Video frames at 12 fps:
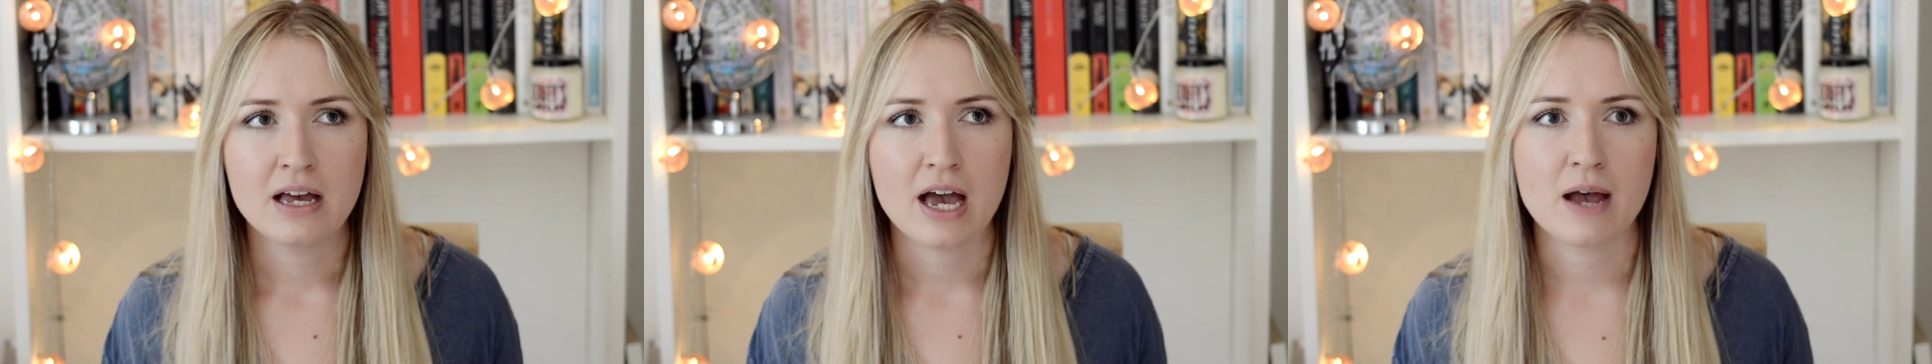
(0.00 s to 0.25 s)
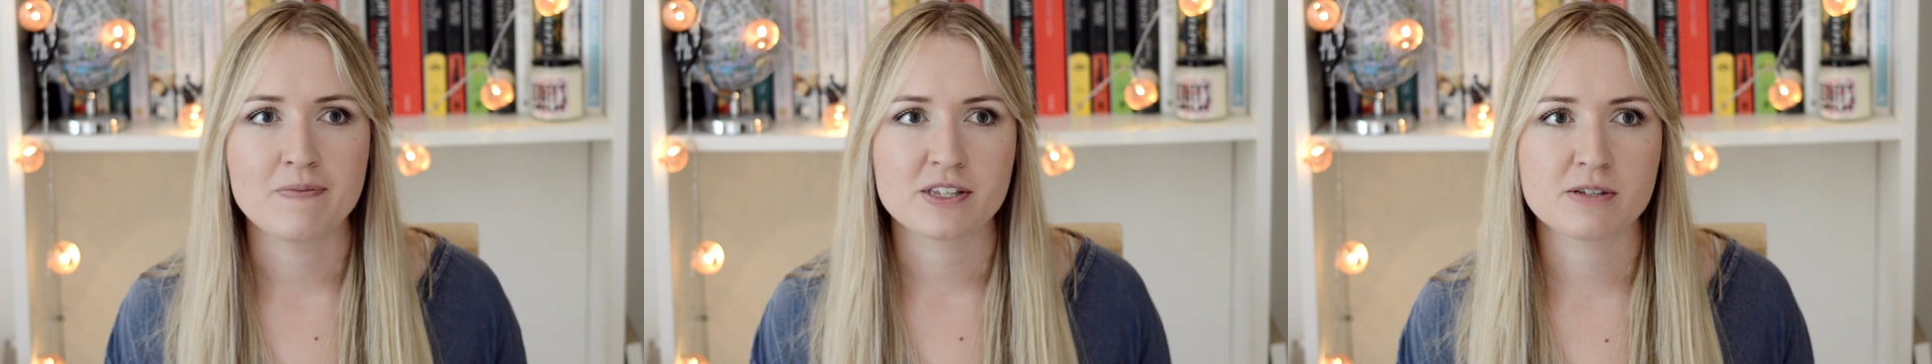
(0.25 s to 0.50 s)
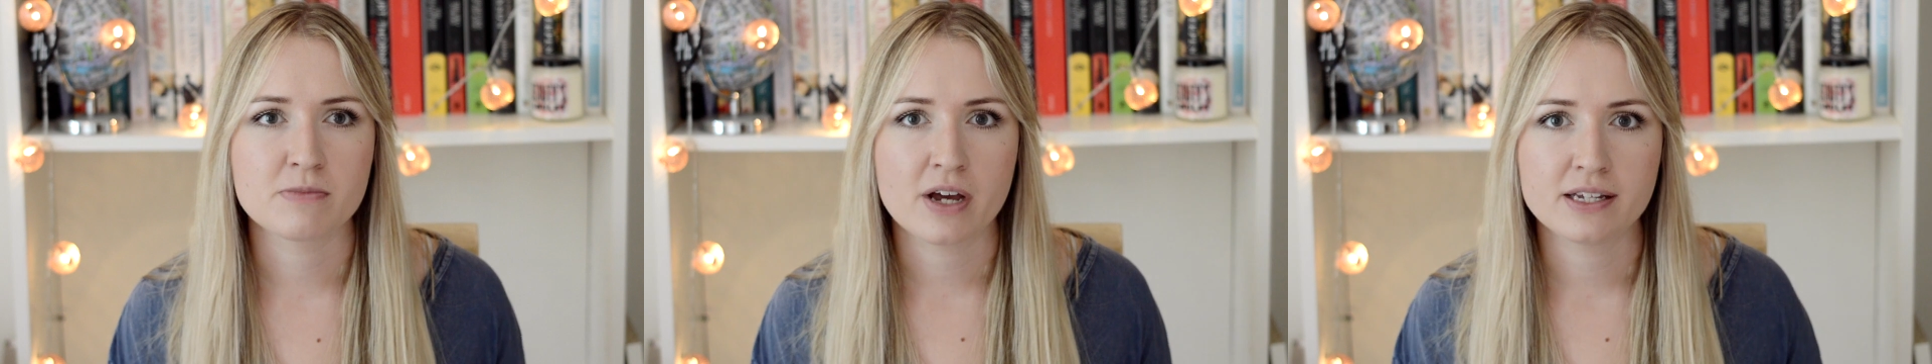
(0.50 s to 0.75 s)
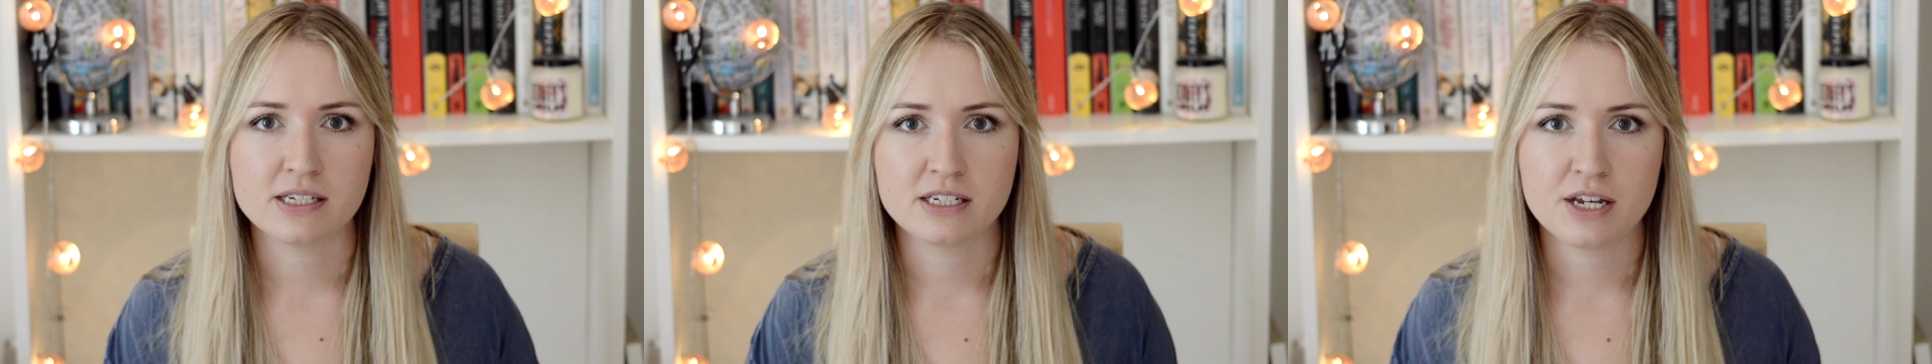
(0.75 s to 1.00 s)
There's some
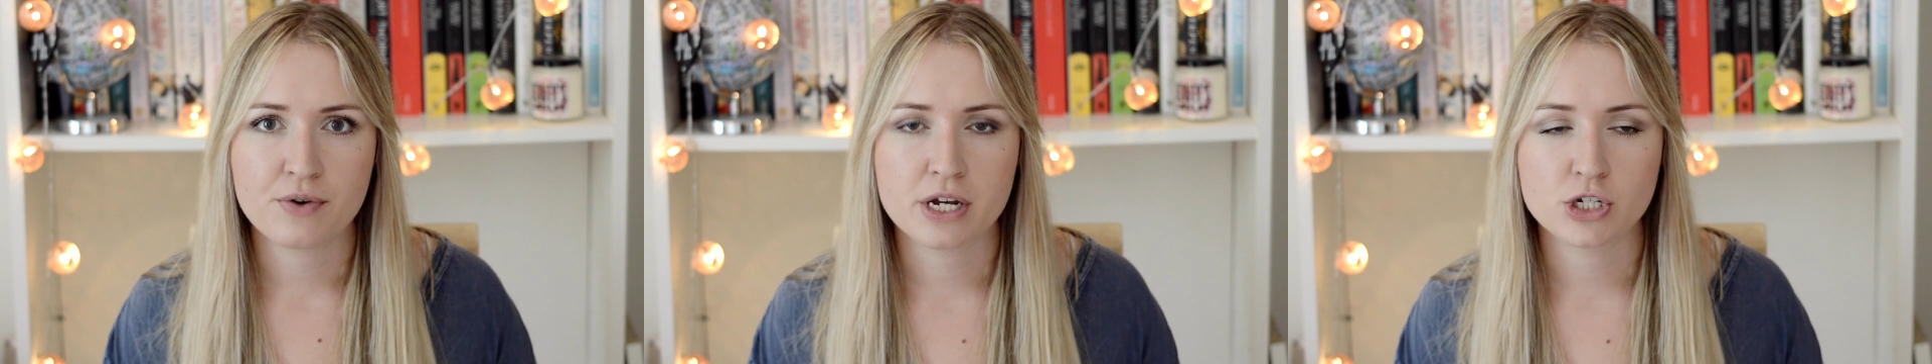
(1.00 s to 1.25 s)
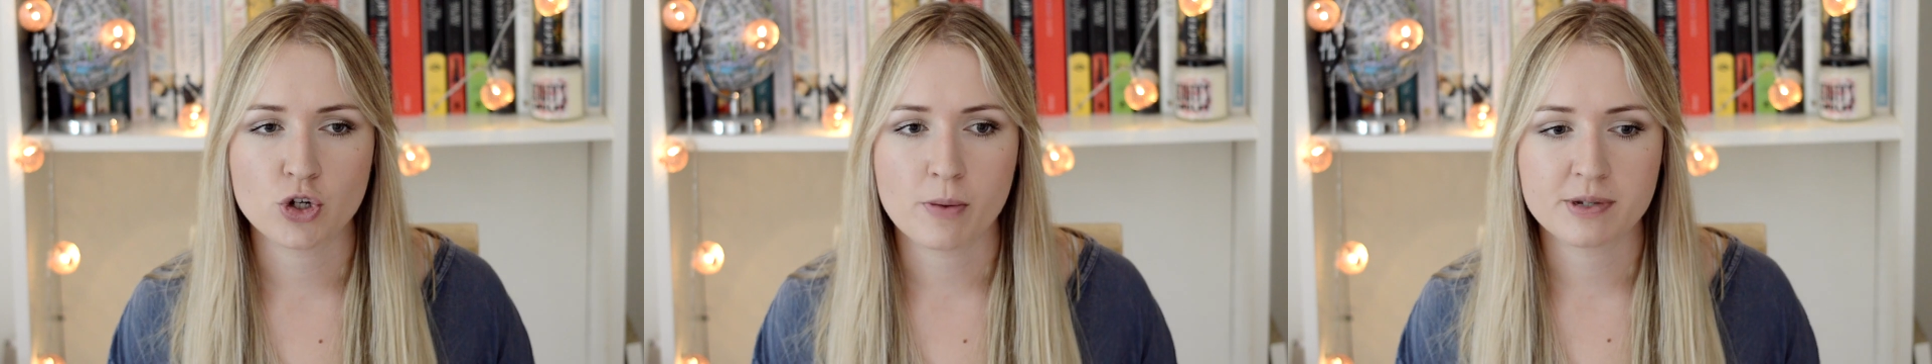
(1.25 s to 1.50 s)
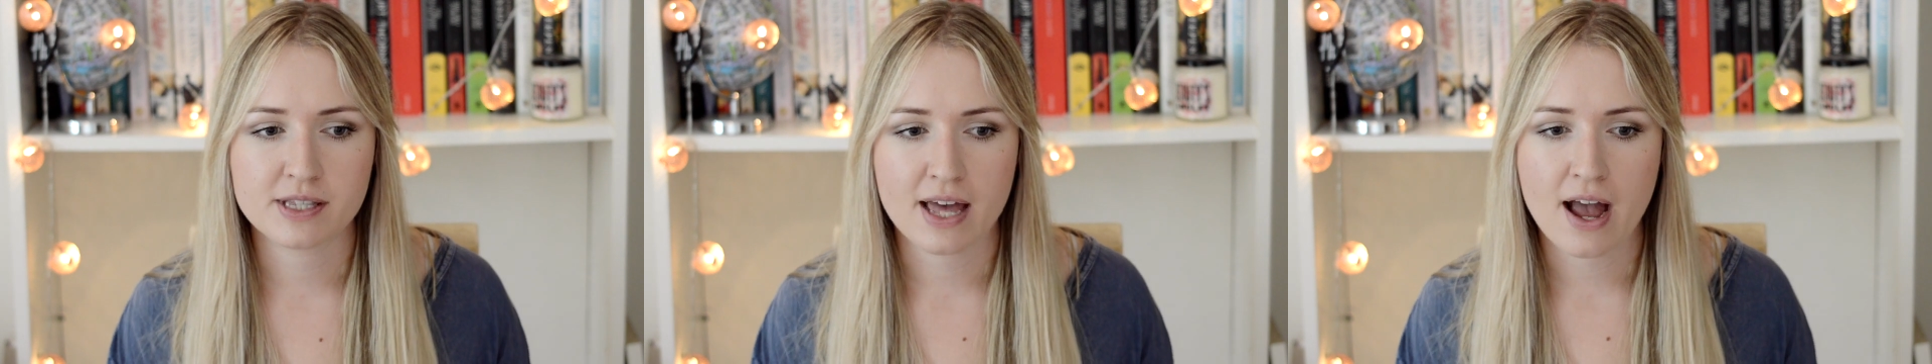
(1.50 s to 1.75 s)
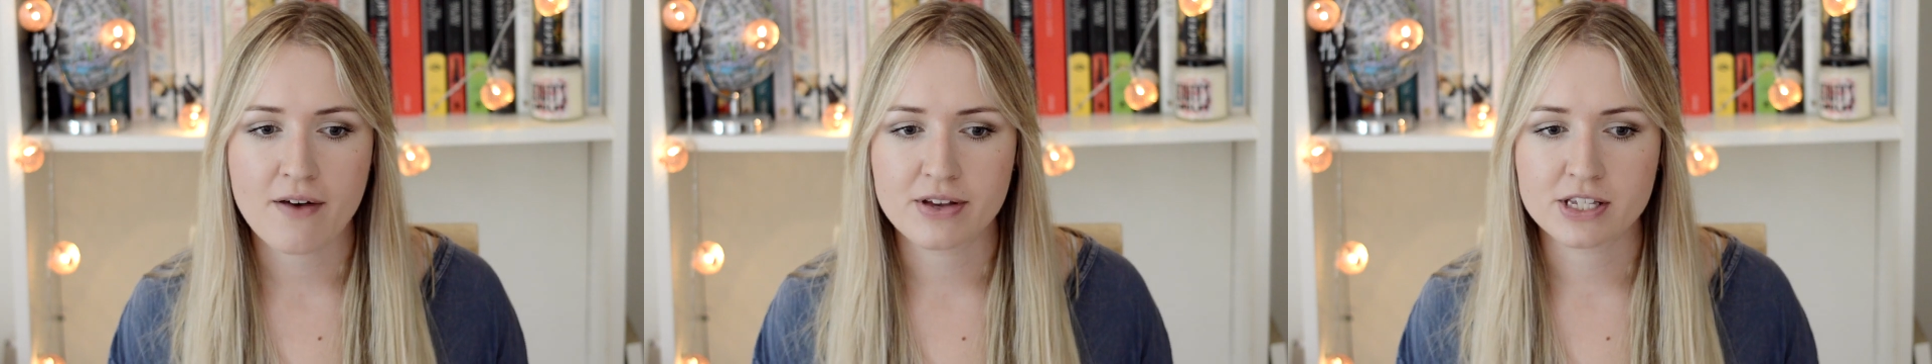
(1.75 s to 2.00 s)
nice interior shops
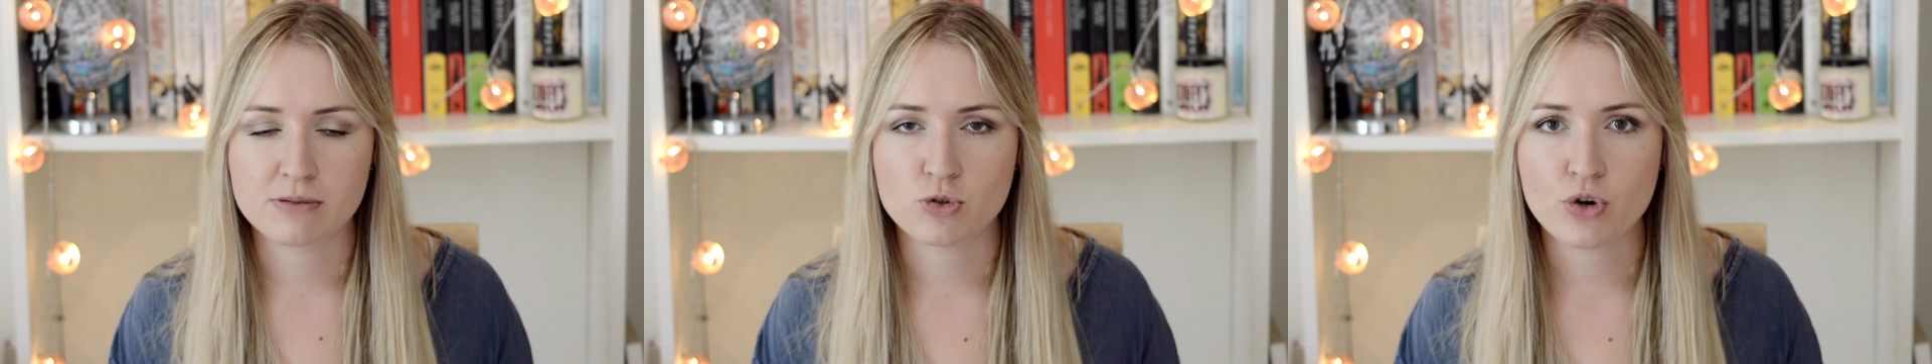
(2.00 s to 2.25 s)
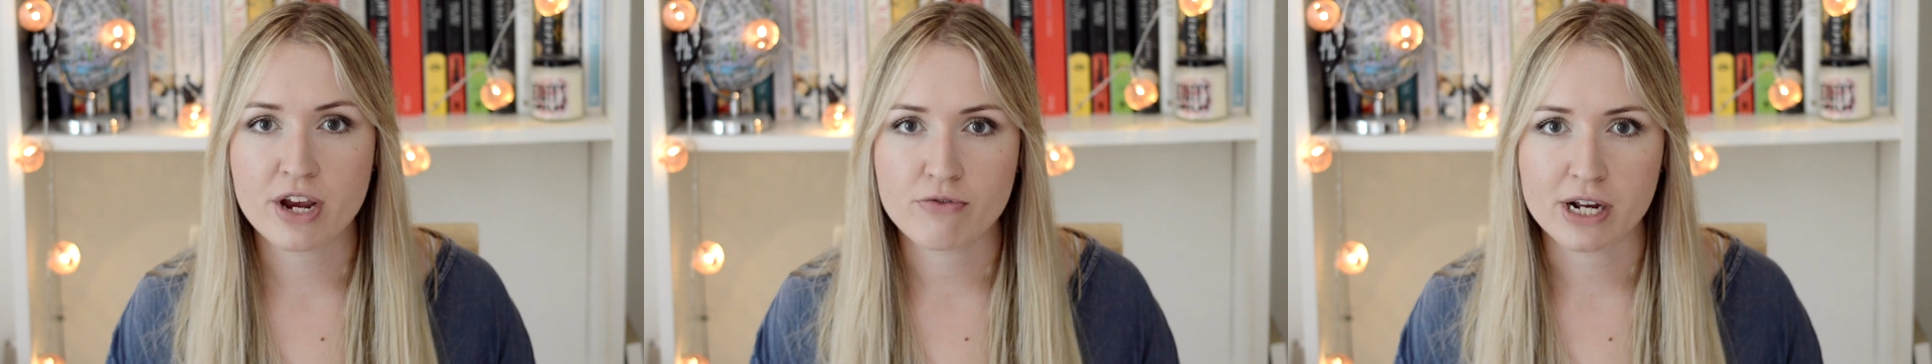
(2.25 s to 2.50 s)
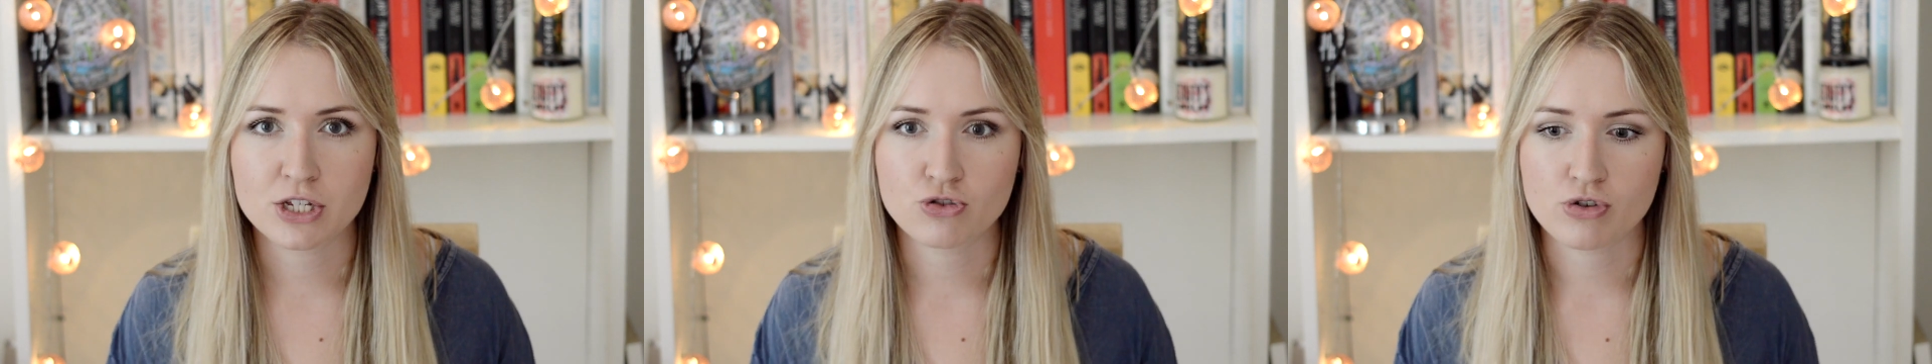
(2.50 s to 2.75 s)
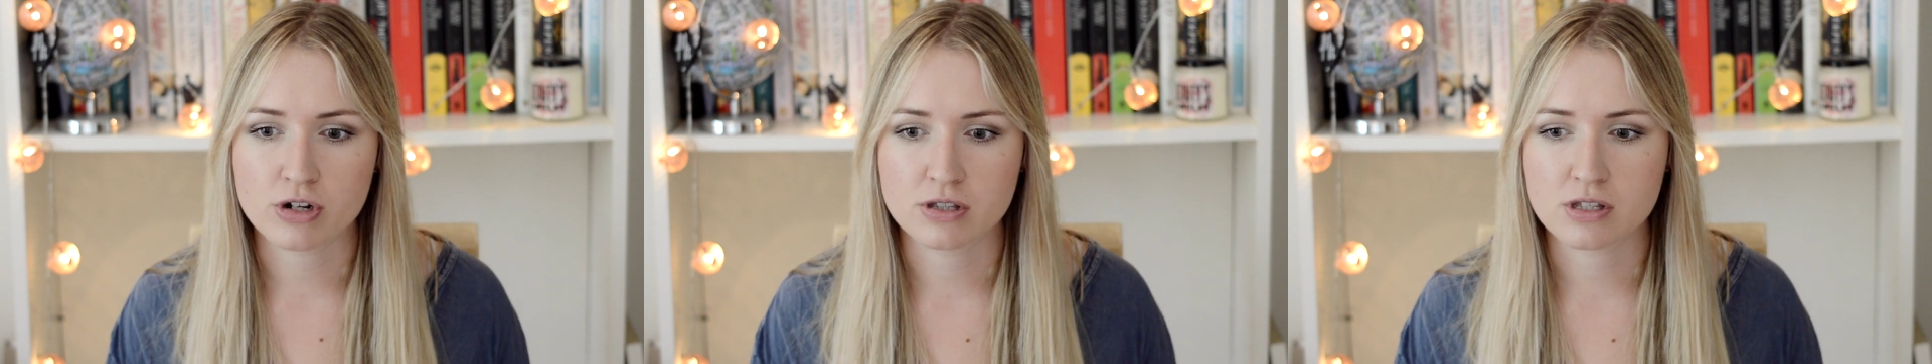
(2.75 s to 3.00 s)
there, there's some great
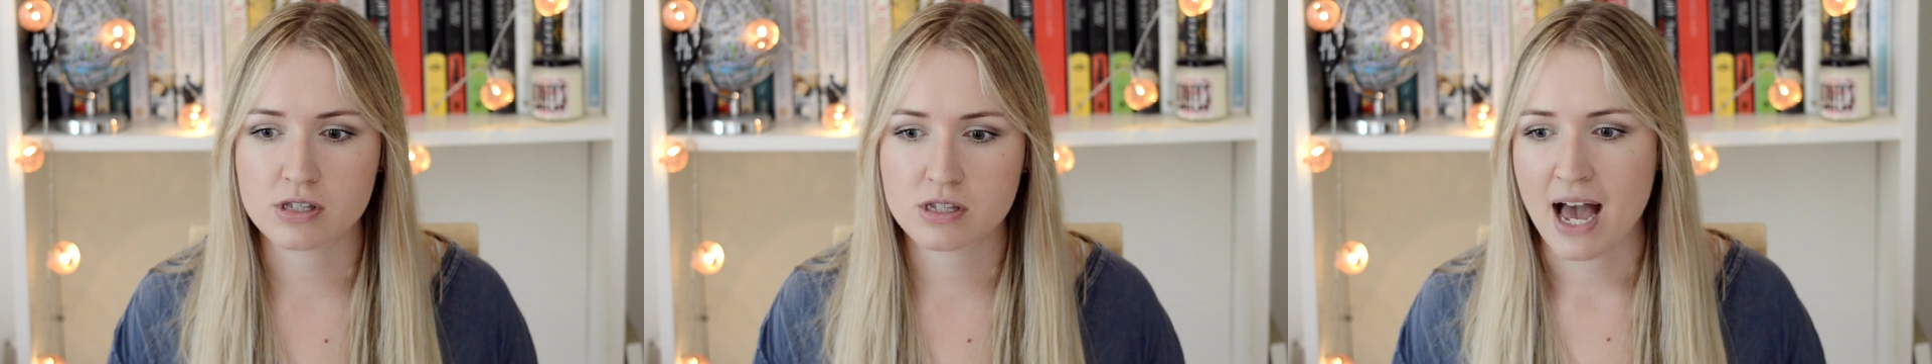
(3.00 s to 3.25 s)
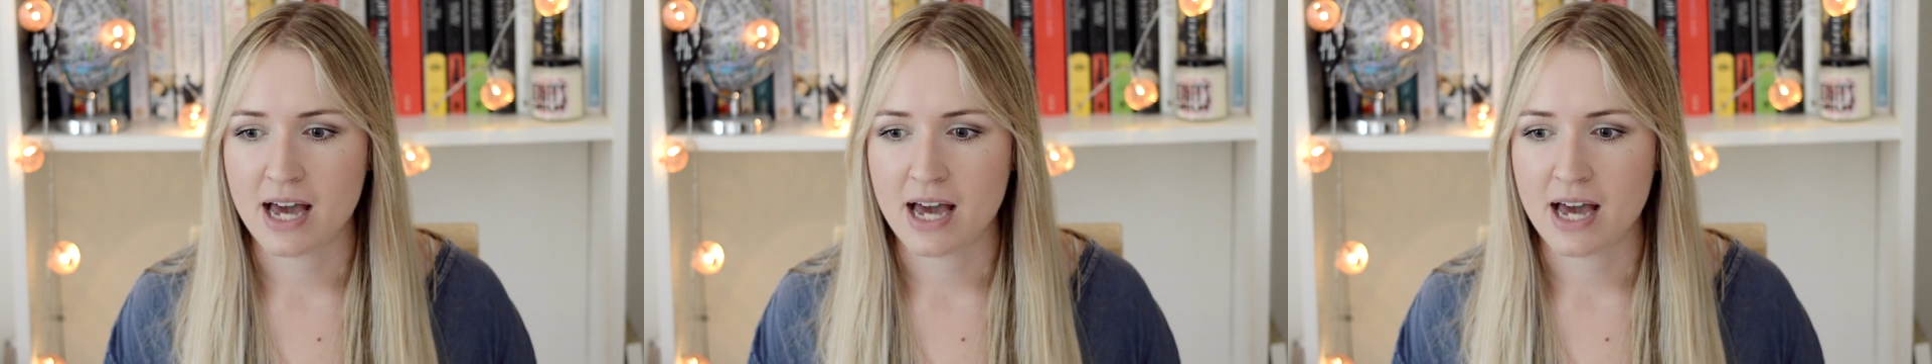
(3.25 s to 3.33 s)
restaurants,